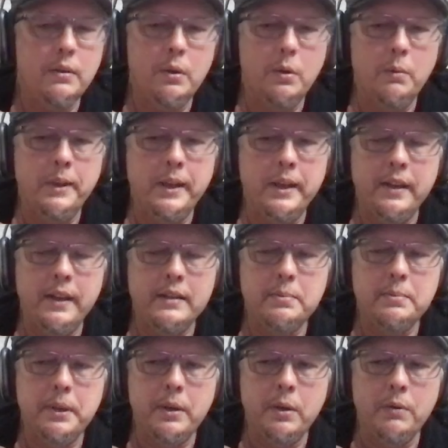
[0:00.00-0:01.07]
know, man, that's
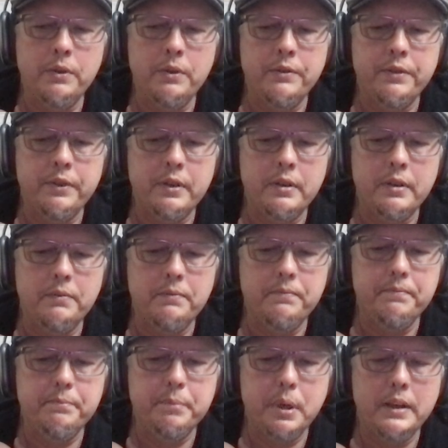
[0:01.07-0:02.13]
been over for
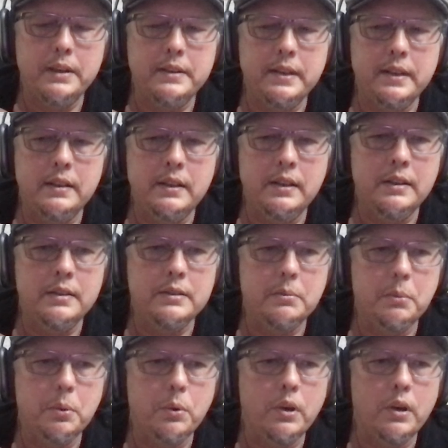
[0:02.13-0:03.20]
probably 10 years or
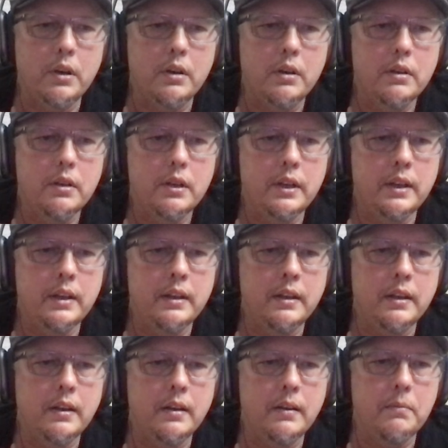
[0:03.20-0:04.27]
more. And
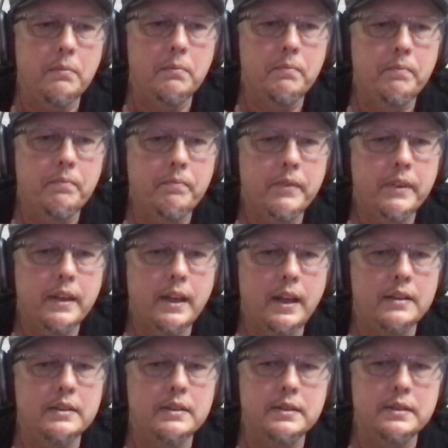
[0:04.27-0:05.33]
I
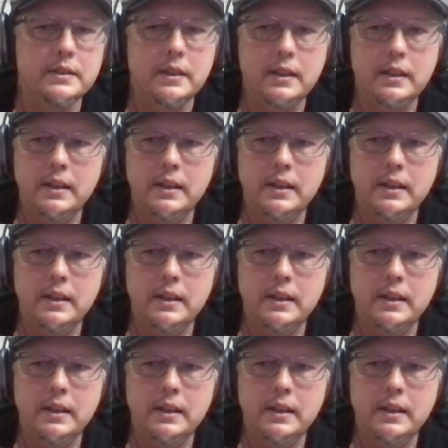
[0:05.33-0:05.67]
just,